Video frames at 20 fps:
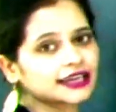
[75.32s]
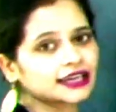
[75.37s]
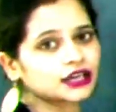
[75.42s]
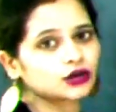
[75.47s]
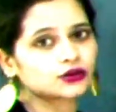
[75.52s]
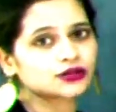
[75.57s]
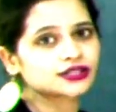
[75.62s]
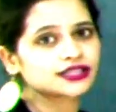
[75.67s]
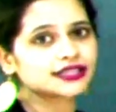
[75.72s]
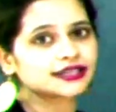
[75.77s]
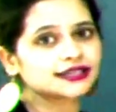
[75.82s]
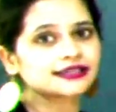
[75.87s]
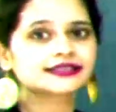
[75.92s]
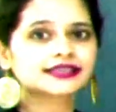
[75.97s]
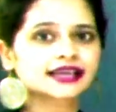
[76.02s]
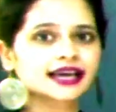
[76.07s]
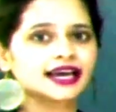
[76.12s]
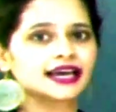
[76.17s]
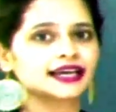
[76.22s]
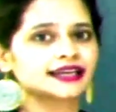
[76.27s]
AOD is
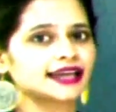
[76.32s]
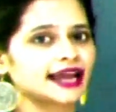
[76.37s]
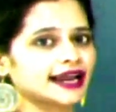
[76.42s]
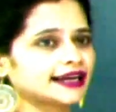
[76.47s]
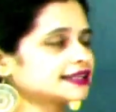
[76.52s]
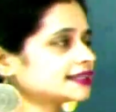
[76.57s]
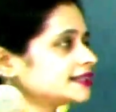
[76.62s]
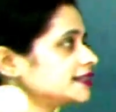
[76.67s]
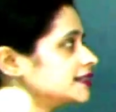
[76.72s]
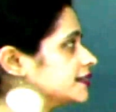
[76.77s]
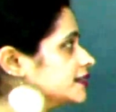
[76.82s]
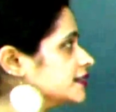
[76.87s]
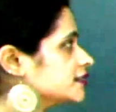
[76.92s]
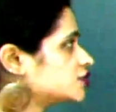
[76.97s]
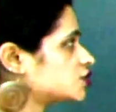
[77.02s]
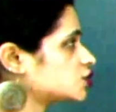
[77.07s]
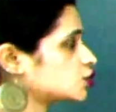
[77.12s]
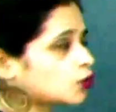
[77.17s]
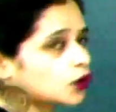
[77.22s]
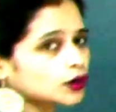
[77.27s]
90 degrees.
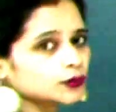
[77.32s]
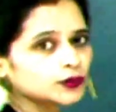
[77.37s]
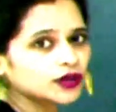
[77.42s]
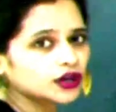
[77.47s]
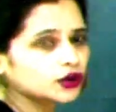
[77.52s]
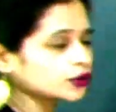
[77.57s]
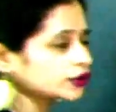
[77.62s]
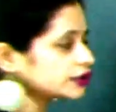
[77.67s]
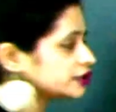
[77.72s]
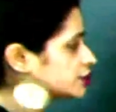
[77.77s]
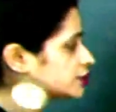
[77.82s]
So what we are going